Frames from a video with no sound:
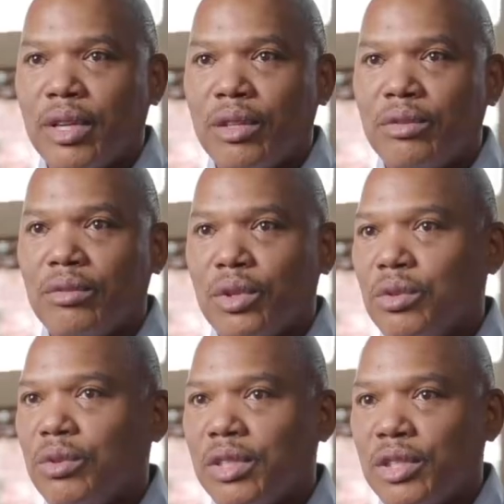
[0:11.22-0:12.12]
our own
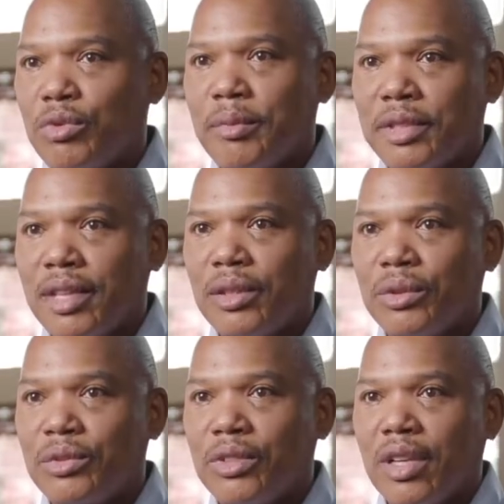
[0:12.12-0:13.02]
corn and sweet
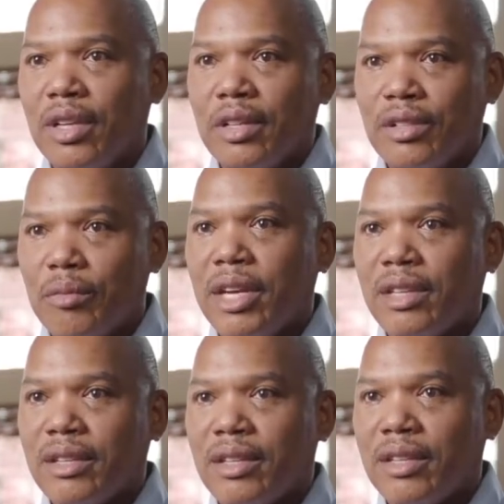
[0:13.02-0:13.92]
potatoes to make
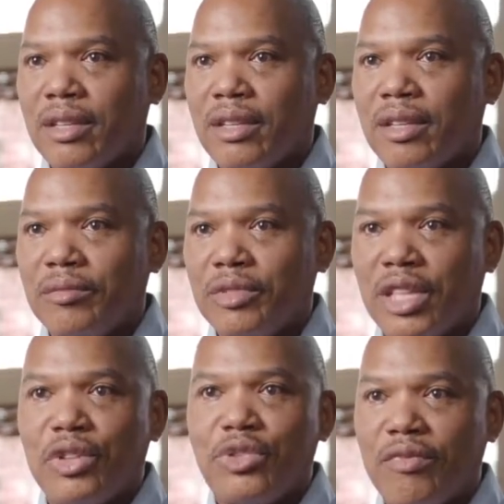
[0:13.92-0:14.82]
the uh,
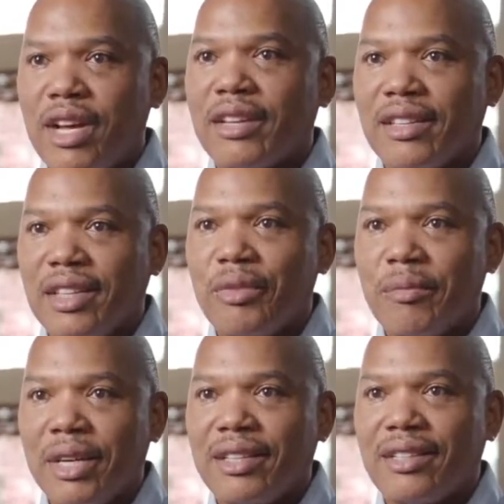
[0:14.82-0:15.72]
signature vodka that we
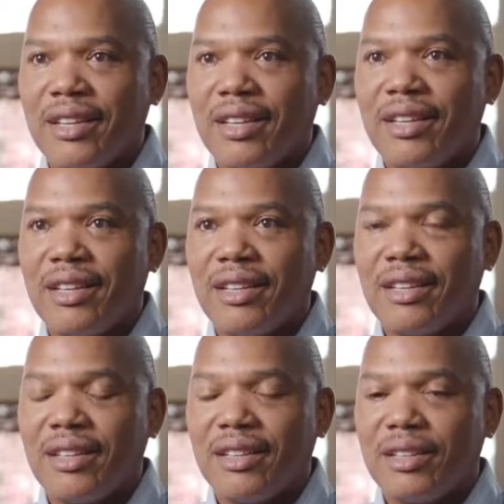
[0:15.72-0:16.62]
make today.
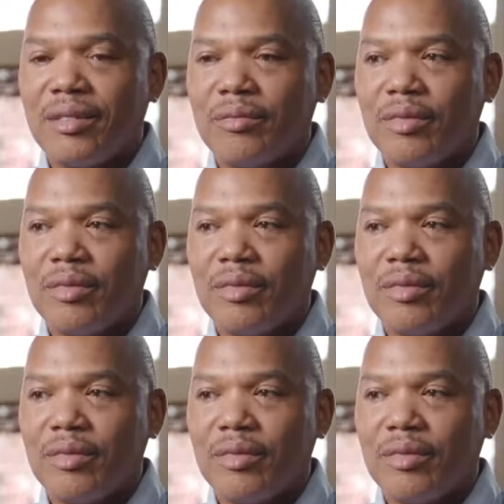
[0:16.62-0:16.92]
Uh,